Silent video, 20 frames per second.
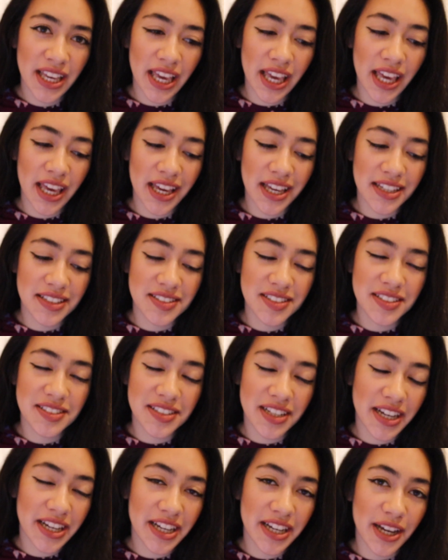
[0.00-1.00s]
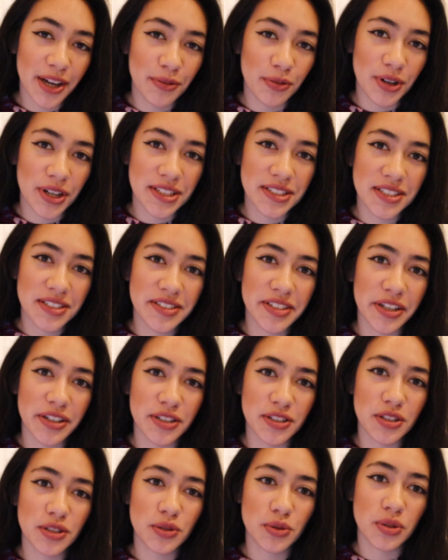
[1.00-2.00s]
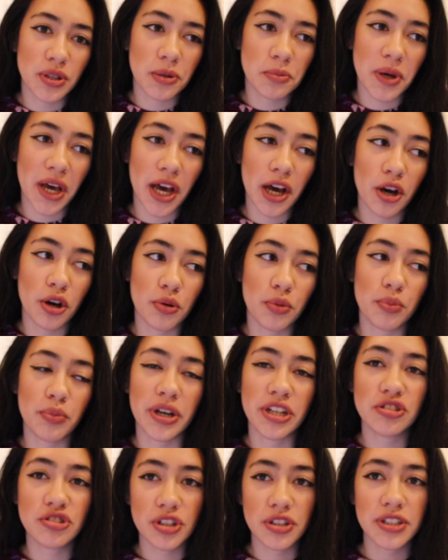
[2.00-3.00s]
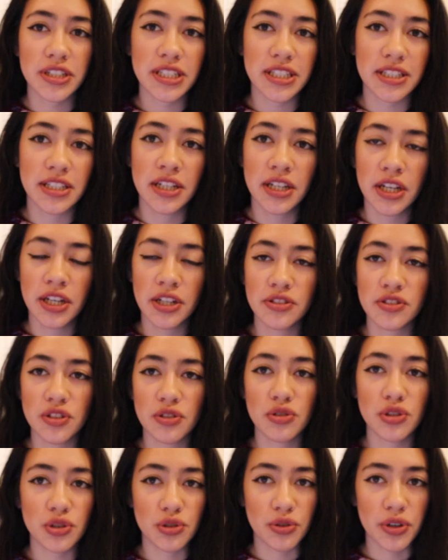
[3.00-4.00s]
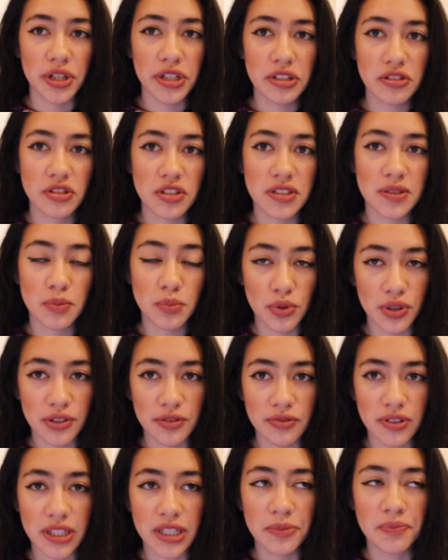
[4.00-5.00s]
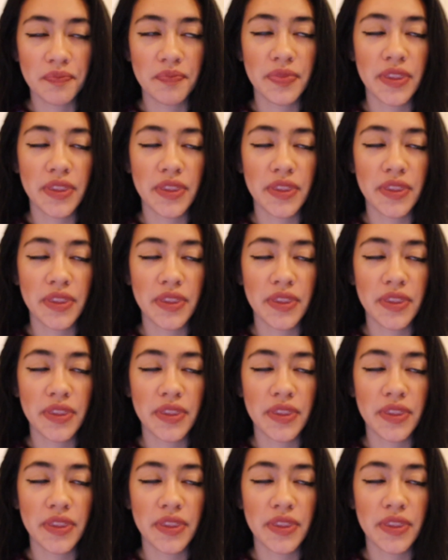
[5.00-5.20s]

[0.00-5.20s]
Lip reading: and today I wanted to tell you about my journey to New York, just briefly,